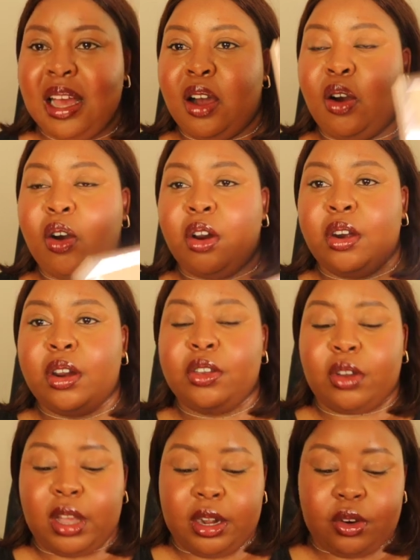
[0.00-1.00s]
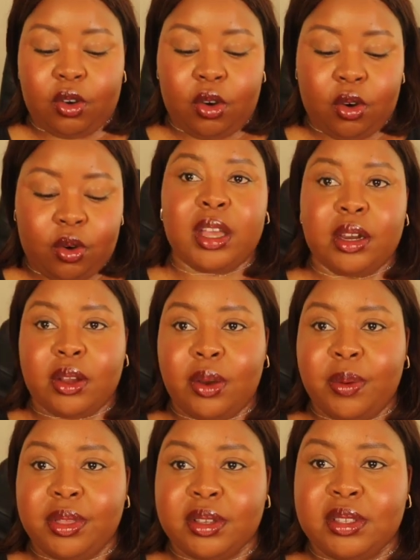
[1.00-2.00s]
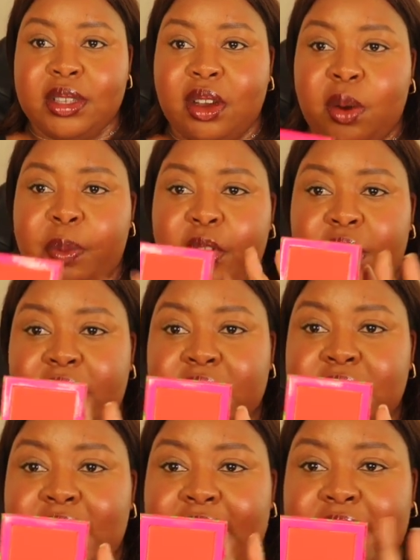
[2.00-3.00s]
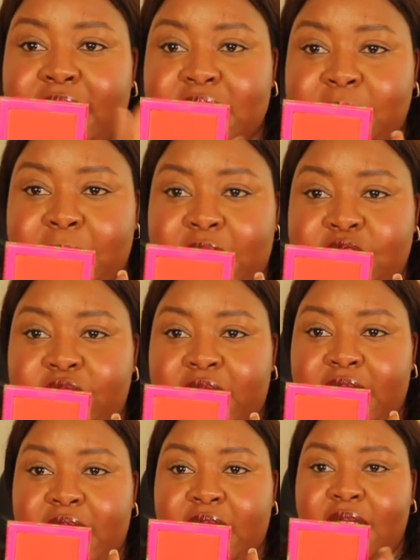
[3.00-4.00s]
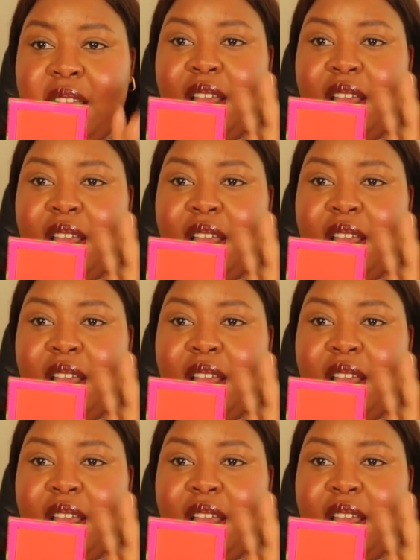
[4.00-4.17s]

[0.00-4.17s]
Or you can go with a single product like this blush right here.